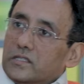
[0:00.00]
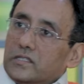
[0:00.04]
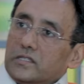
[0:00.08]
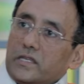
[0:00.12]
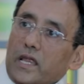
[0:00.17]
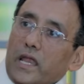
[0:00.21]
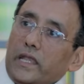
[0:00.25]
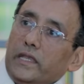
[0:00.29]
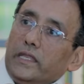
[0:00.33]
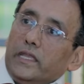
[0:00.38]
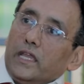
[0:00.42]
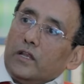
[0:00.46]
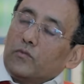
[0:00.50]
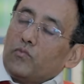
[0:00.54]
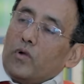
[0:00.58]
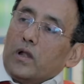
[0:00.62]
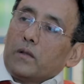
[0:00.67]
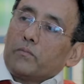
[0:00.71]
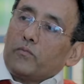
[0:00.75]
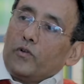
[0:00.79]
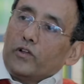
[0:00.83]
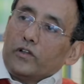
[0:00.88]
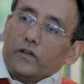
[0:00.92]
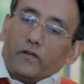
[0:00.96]
standing at
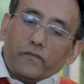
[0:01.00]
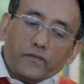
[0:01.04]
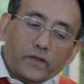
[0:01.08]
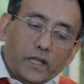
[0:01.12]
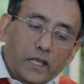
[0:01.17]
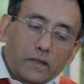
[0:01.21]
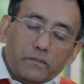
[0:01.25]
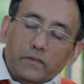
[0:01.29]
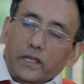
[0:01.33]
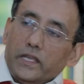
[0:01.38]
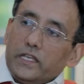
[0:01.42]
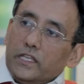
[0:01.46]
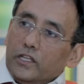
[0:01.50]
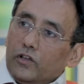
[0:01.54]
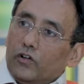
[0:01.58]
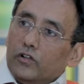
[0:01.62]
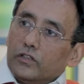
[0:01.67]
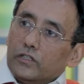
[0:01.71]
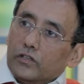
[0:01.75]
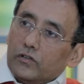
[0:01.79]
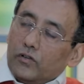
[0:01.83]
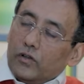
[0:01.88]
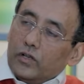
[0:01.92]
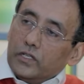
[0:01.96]
one point of time, getting
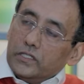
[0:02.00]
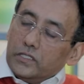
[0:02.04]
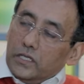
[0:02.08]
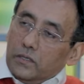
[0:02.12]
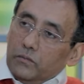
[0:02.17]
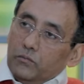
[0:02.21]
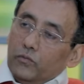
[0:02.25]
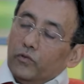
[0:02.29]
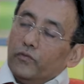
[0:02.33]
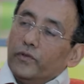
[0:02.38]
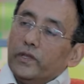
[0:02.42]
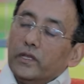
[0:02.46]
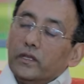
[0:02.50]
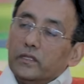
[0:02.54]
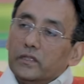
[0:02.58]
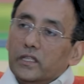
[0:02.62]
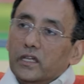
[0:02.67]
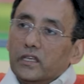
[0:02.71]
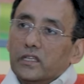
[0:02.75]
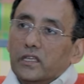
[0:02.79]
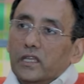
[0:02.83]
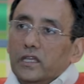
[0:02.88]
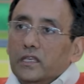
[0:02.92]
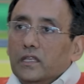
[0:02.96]
all the knowledge and moving
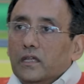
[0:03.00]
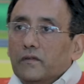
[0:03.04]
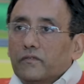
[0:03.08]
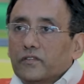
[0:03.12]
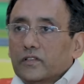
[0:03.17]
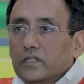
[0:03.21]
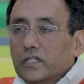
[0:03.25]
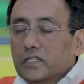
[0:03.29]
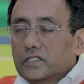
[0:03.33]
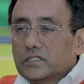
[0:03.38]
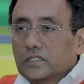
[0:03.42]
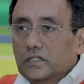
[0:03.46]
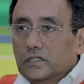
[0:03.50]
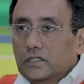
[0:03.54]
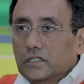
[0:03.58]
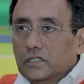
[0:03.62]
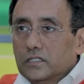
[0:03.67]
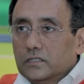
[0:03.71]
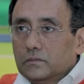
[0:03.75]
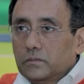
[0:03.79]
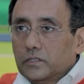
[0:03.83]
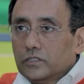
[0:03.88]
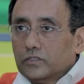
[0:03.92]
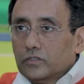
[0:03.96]
their career for the next 30
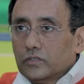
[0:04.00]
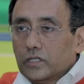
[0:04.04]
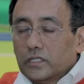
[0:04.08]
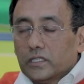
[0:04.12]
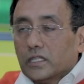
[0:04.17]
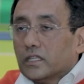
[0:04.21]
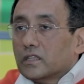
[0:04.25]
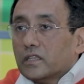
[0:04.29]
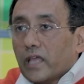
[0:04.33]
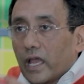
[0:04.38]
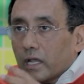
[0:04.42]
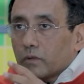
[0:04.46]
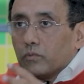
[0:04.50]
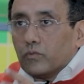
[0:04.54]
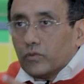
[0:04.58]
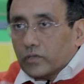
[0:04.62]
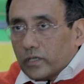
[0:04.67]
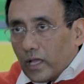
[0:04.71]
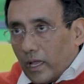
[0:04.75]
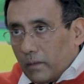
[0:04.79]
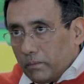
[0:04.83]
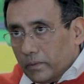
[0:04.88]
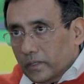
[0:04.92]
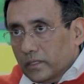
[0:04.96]
years based on. I think that
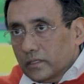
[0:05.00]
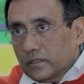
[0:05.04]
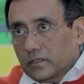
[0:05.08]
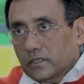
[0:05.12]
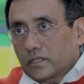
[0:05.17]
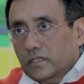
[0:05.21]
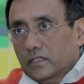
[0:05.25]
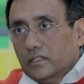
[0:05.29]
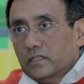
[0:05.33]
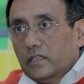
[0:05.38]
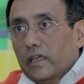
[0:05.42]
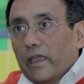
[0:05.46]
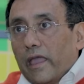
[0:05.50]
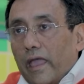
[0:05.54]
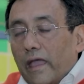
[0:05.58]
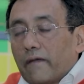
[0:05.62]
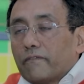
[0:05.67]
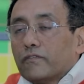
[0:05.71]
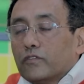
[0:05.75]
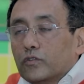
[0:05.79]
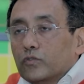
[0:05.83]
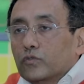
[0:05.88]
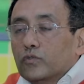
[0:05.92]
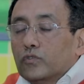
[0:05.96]
won't happen. They
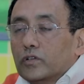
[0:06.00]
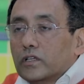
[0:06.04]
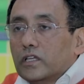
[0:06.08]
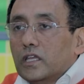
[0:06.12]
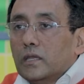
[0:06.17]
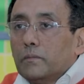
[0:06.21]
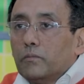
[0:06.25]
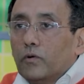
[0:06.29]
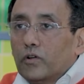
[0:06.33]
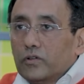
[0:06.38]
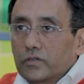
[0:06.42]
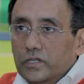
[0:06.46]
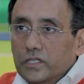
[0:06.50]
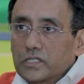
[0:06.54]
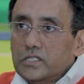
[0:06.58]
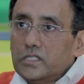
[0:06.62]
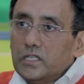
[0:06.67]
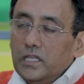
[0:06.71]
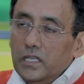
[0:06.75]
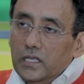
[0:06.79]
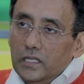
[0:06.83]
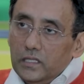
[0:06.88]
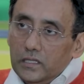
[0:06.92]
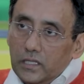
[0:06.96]
have to keep on
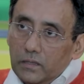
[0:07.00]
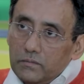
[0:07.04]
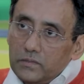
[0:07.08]
reskilling